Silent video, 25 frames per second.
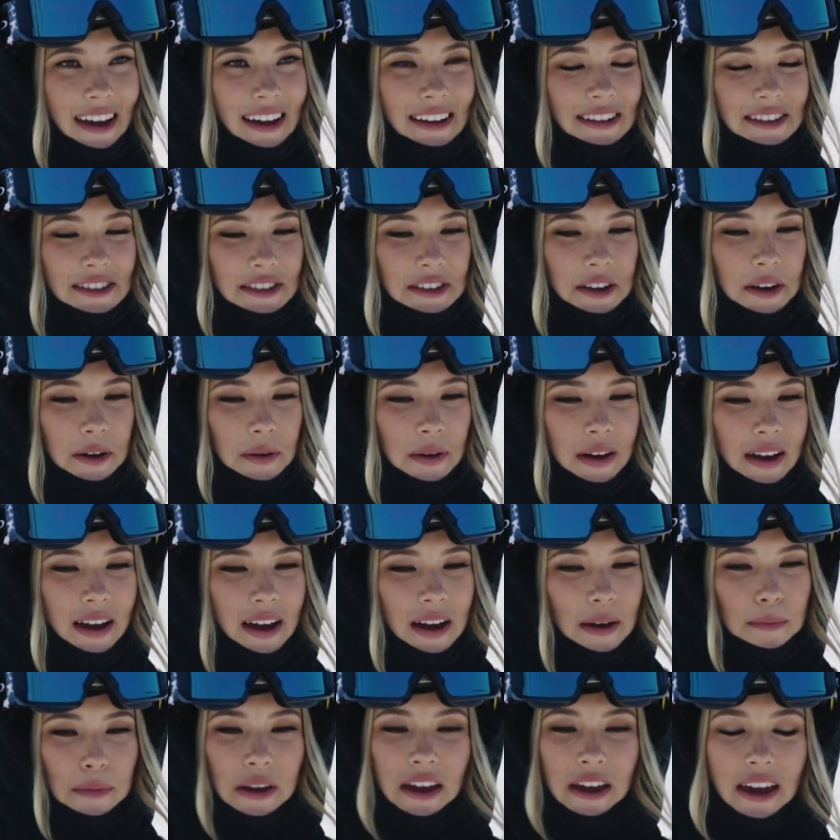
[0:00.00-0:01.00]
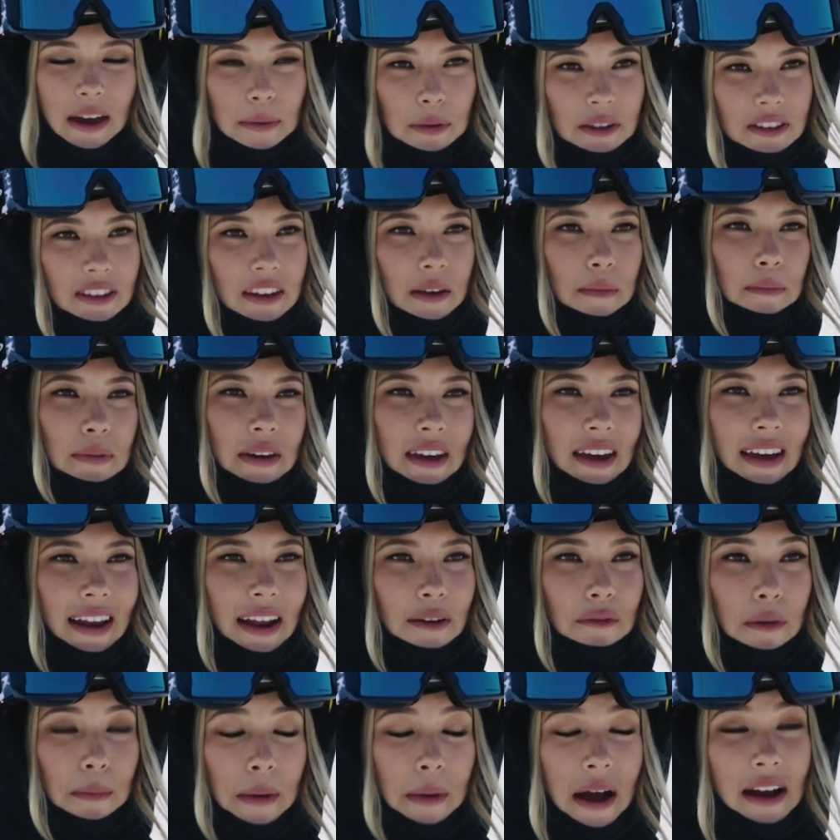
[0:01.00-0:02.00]
And so being able to compete
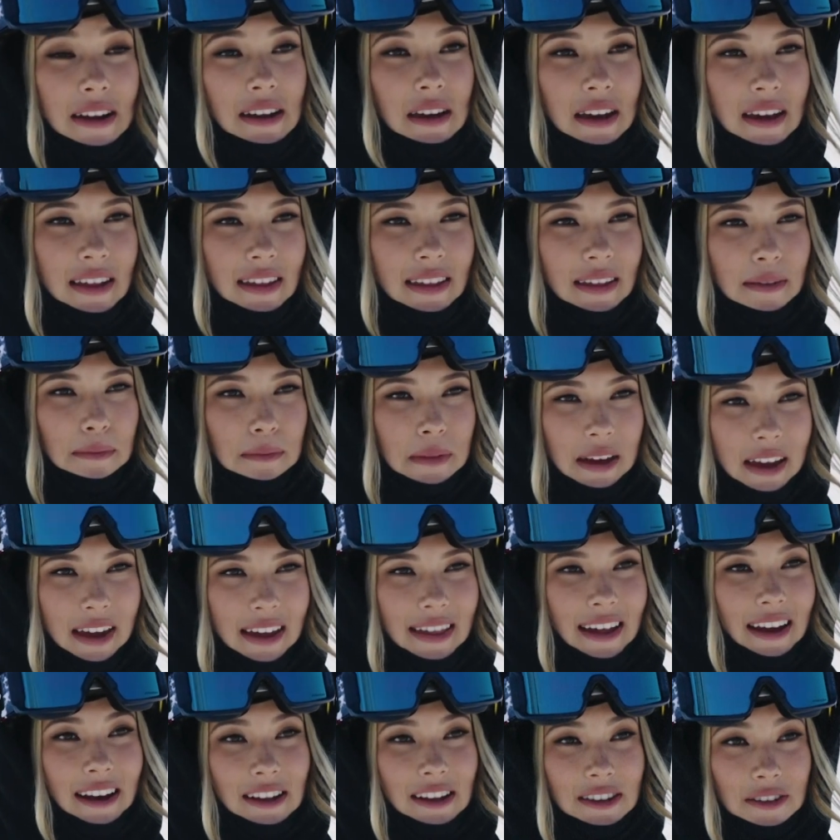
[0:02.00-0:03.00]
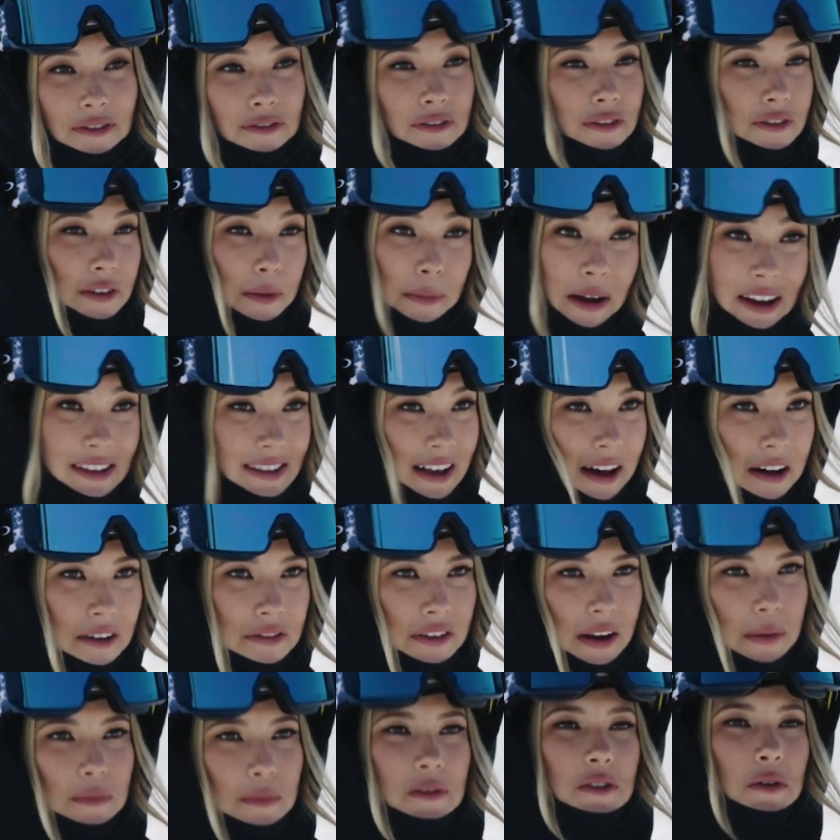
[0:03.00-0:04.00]
and reminding it me that it's for
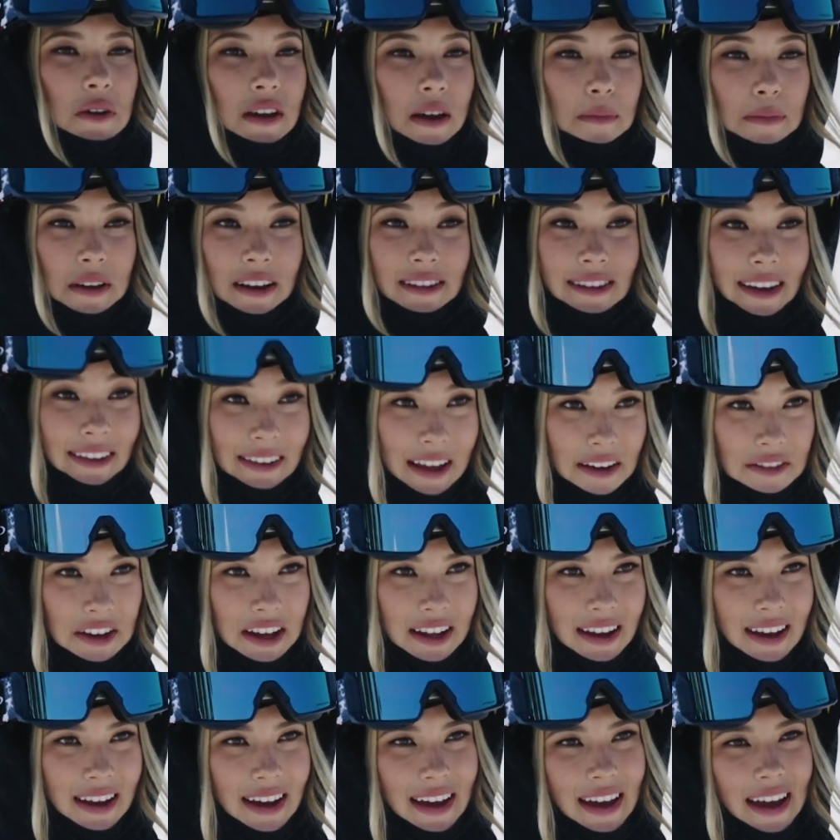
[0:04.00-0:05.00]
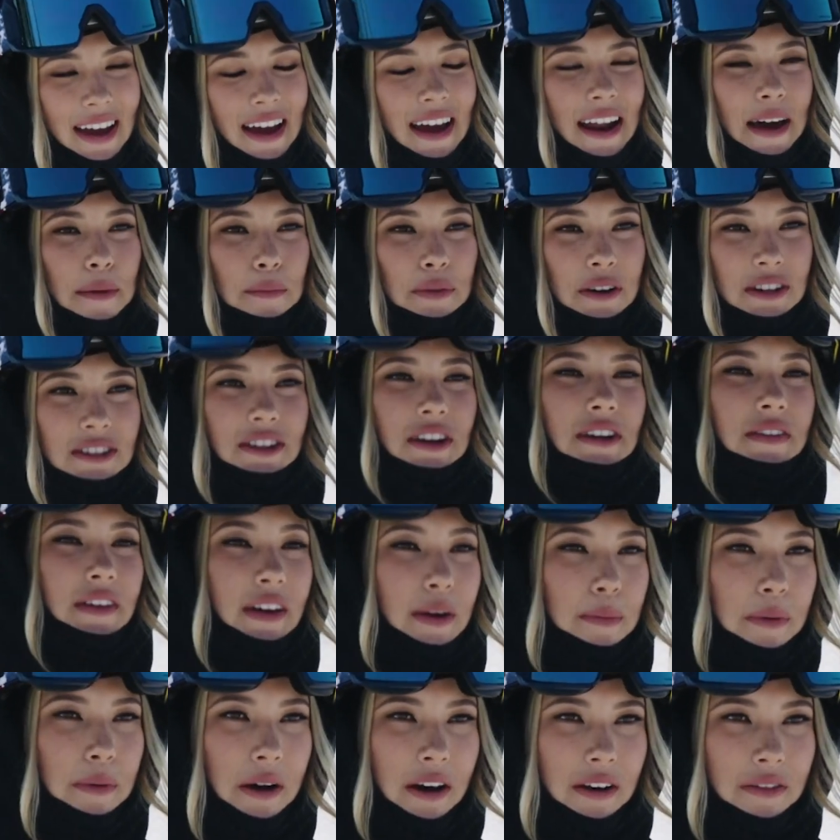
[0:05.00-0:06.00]
myself and I'm doing it because I love it and I'm
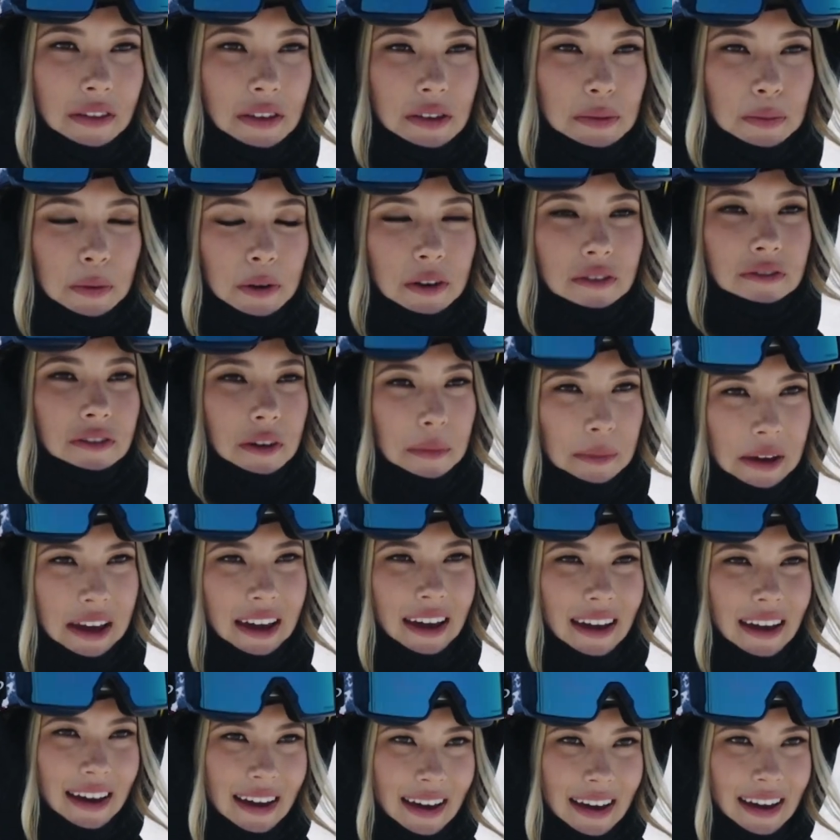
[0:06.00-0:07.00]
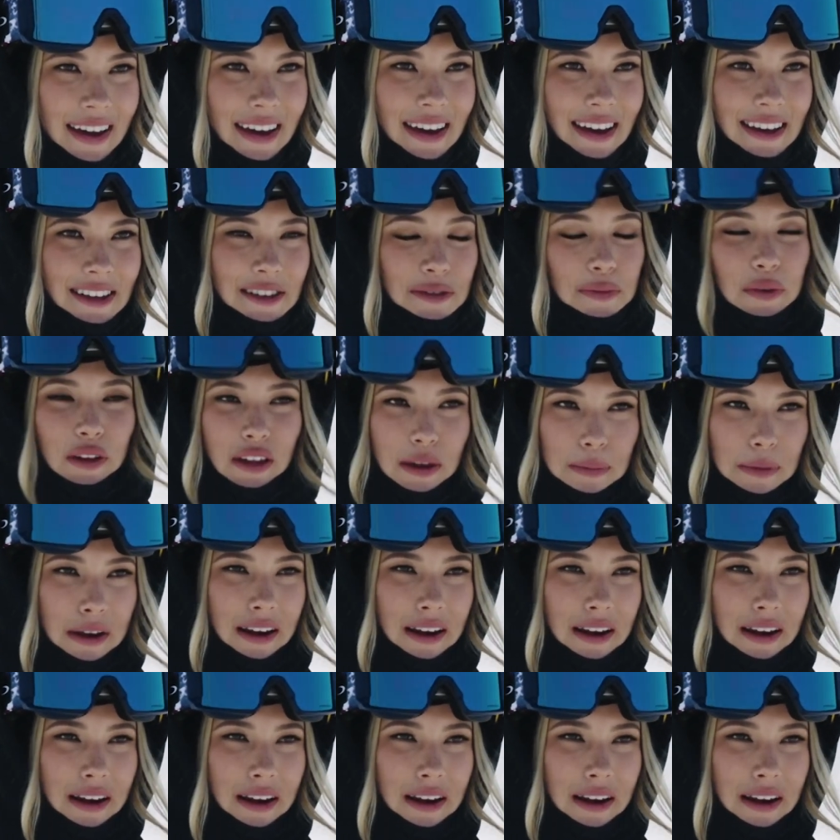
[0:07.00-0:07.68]
preserving a part of the sport for me is really